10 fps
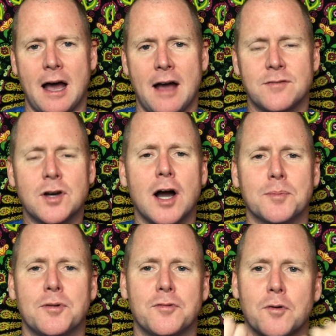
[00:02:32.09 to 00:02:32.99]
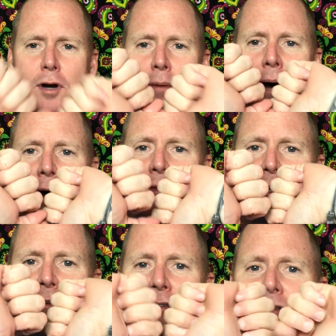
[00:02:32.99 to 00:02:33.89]
I've talked before about
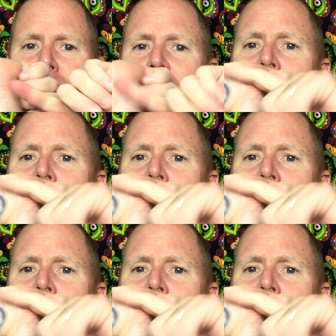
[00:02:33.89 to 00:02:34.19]
these